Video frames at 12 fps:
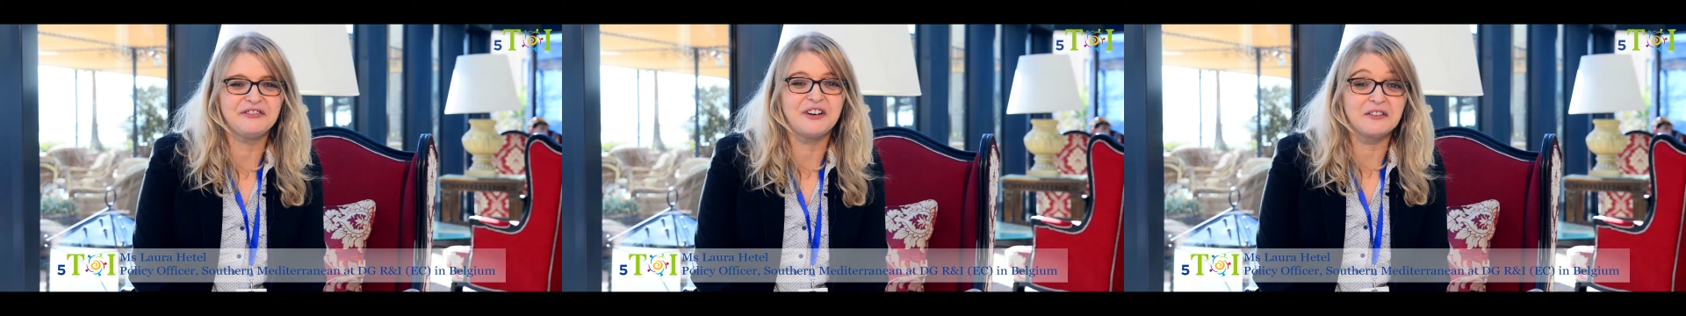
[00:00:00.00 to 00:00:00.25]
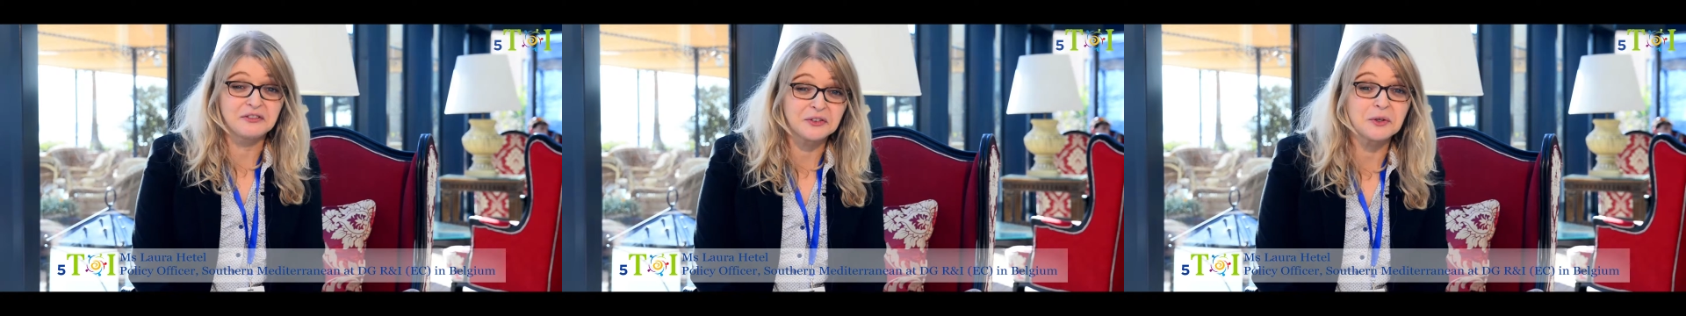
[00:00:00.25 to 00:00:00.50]
the
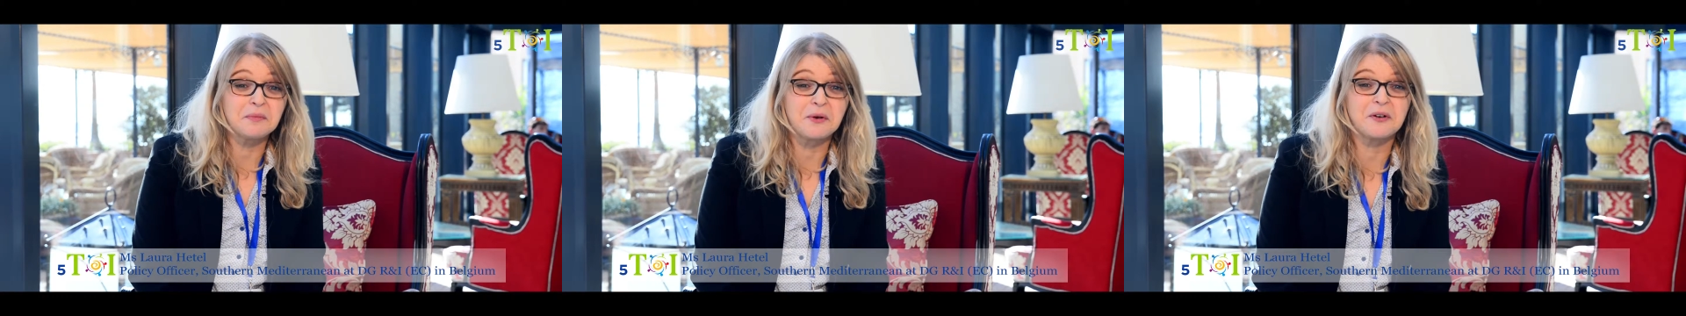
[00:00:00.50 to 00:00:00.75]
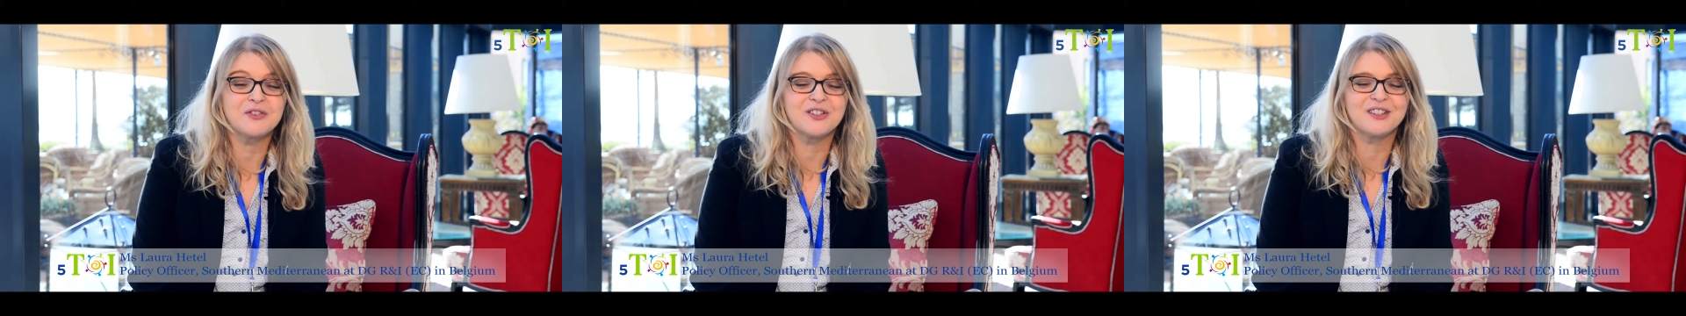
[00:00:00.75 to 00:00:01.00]
5TOI
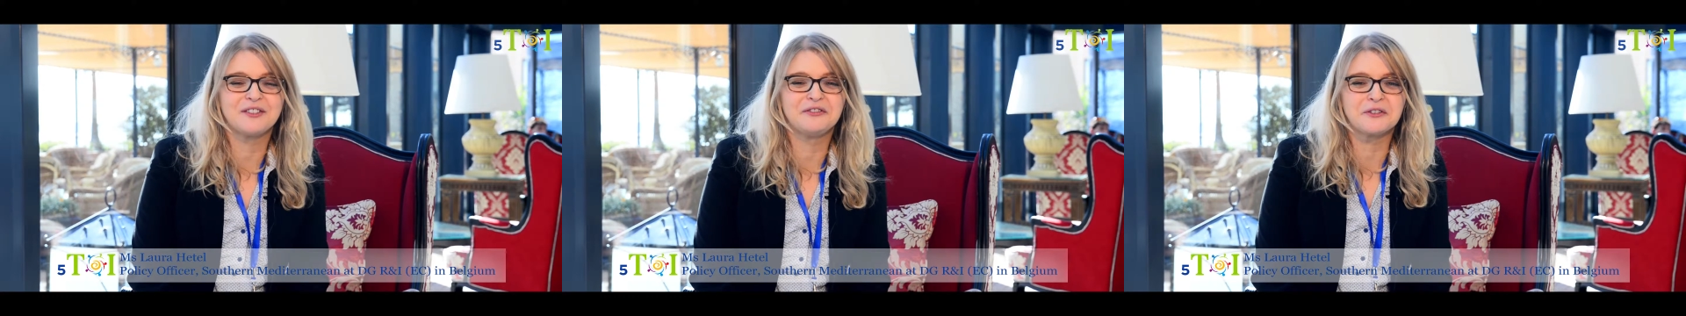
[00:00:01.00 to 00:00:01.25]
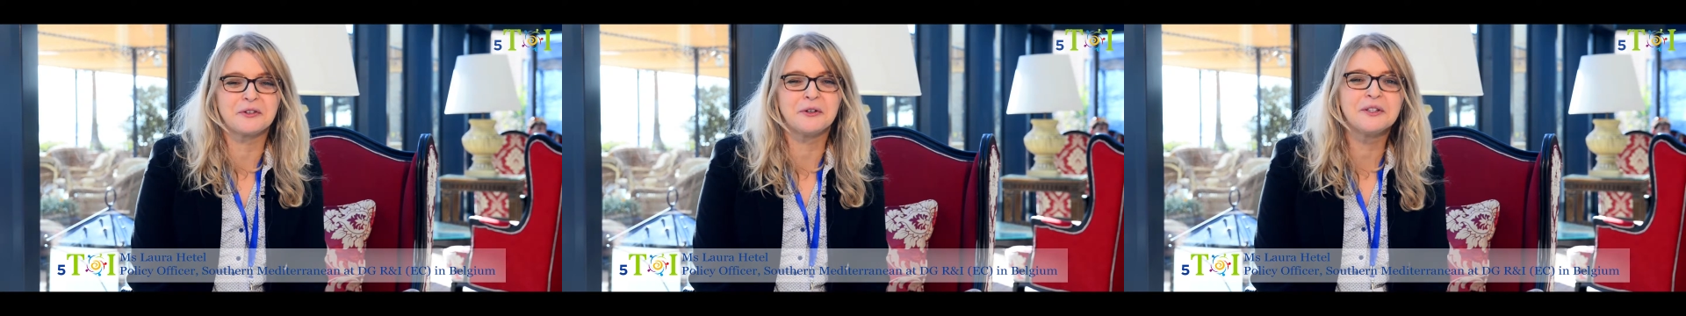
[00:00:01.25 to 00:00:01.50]
project
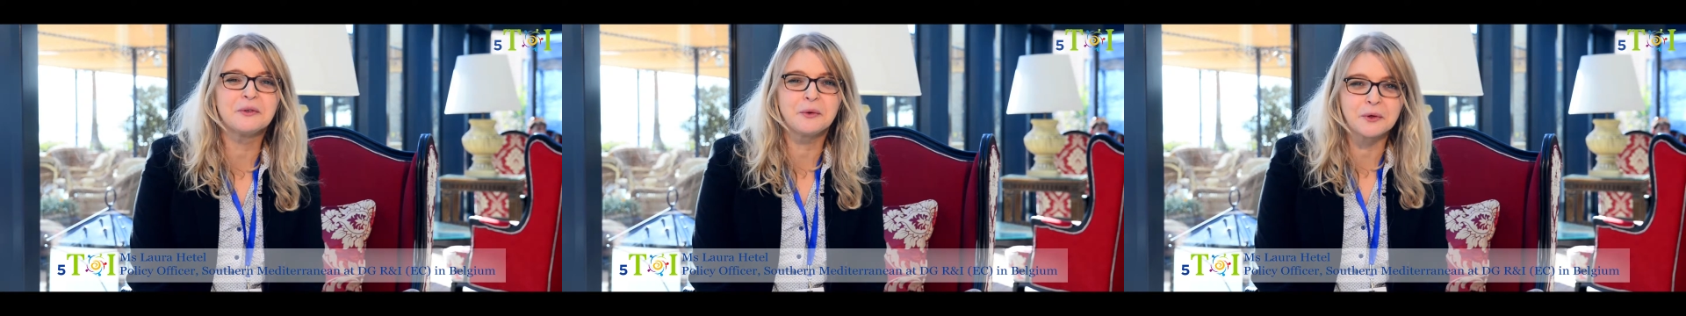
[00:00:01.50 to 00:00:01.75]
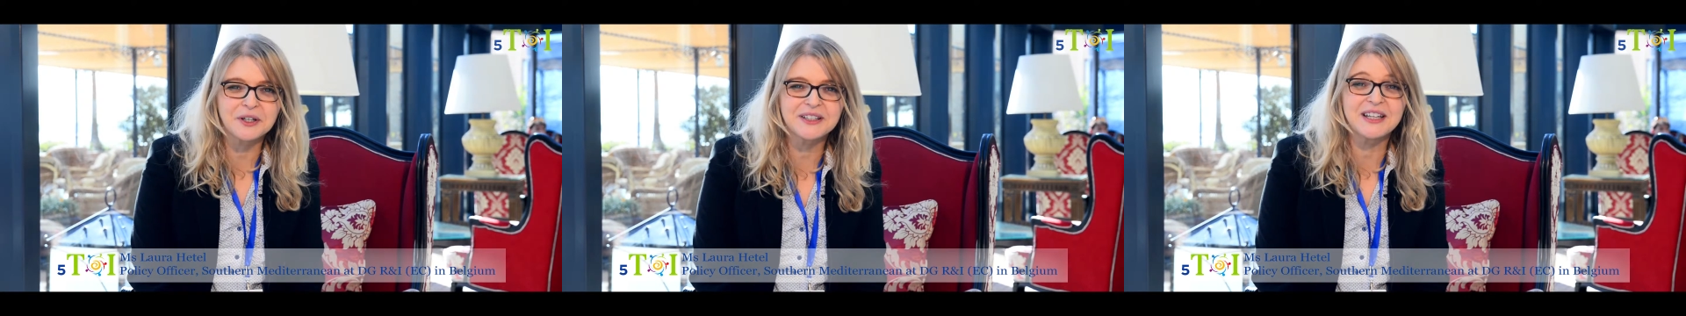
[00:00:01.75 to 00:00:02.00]
for all the
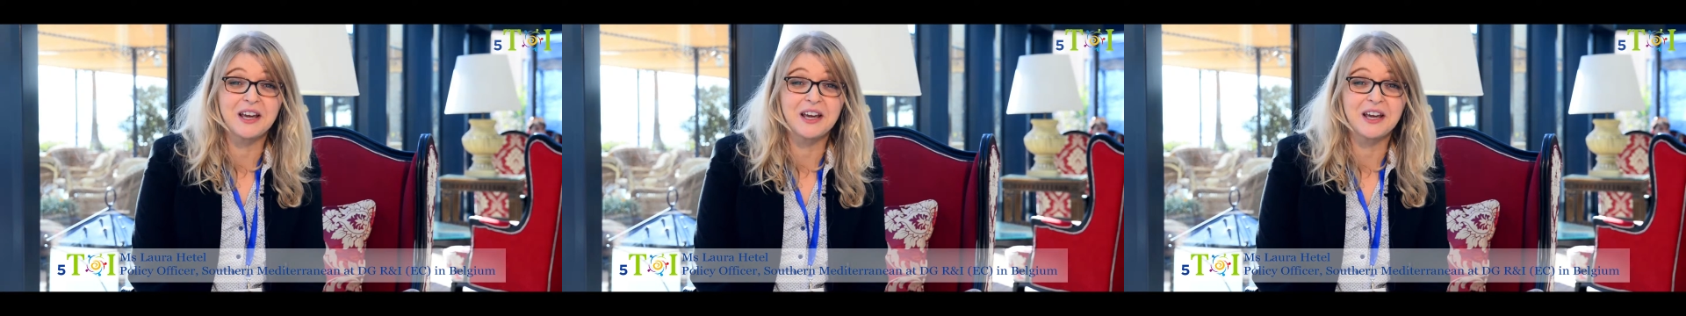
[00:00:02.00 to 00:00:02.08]
work